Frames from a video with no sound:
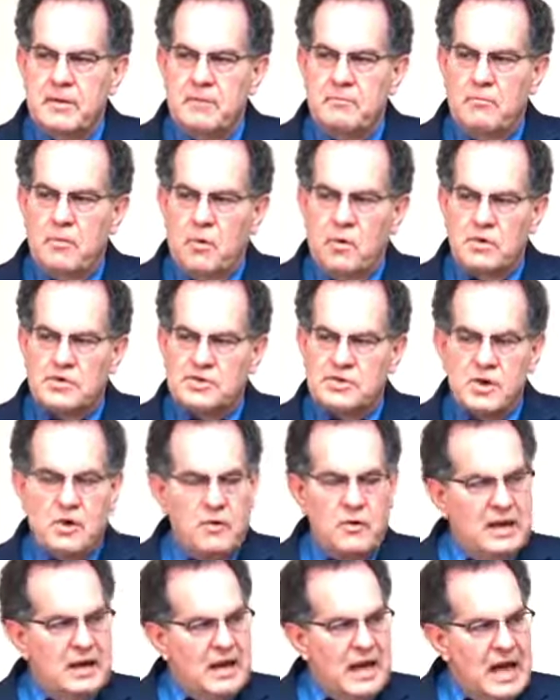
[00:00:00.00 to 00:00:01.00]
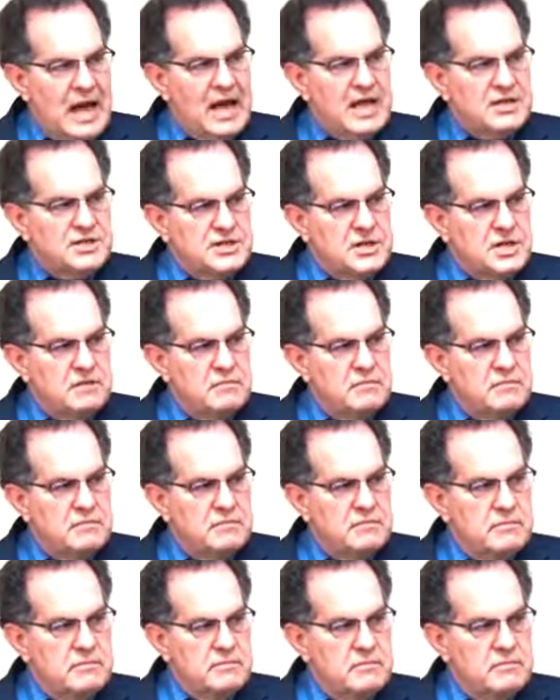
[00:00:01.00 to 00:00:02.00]
but more so Elijah
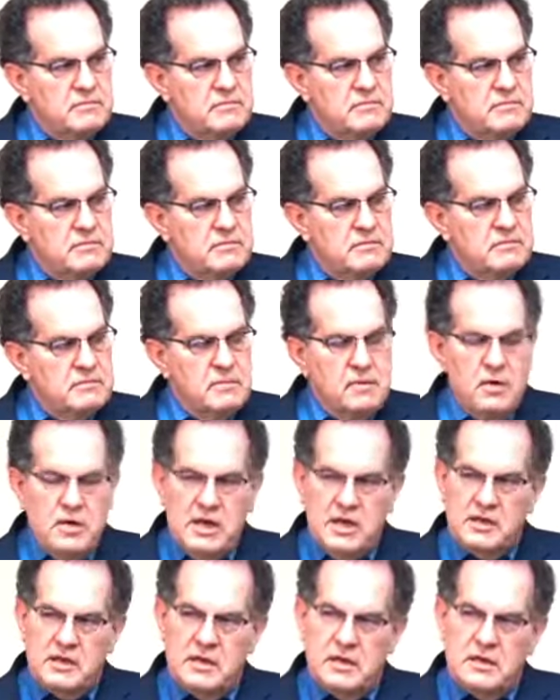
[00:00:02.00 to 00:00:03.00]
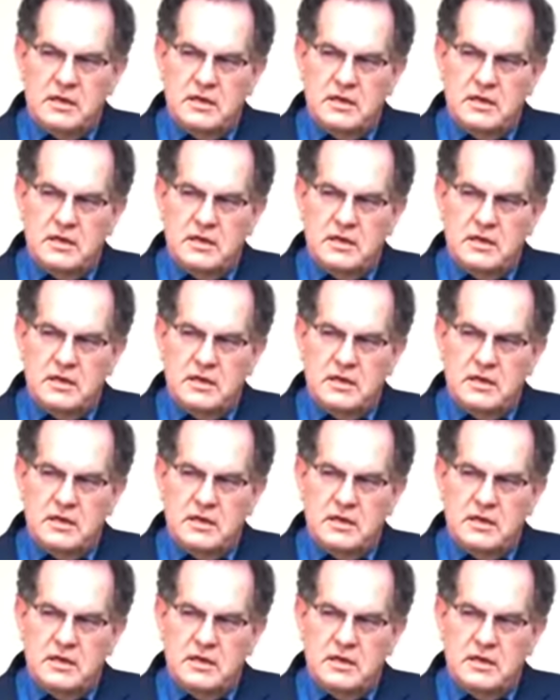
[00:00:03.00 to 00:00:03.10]
eh,